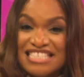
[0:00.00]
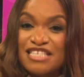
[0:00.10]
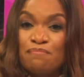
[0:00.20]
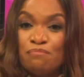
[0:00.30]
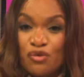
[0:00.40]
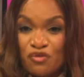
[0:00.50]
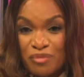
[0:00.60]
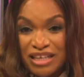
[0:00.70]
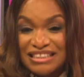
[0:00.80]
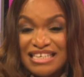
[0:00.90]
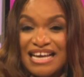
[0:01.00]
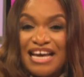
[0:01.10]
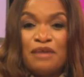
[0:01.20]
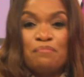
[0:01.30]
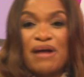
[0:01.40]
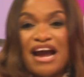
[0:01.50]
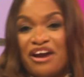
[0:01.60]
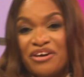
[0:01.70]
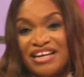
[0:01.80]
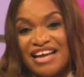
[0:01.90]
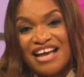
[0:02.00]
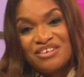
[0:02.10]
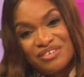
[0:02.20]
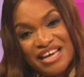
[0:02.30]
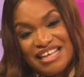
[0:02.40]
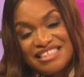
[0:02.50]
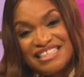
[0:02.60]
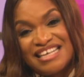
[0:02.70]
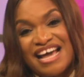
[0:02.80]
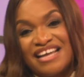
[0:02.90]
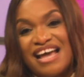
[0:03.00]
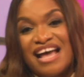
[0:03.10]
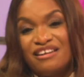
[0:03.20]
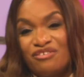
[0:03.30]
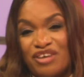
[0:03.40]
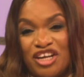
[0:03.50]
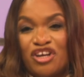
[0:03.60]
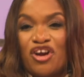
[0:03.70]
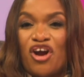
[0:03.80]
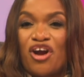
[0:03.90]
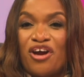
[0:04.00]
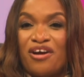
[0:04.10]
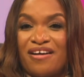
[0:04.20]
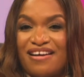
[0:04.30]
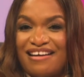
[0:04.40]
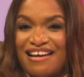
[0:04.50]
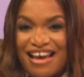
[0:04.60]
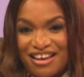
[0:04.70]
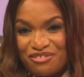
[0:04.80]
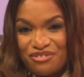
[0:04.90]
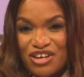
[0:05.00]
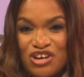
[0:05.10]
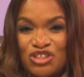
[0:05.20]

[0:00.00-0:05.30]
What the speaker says: It's a movement, empowering, educating, and elevating her life.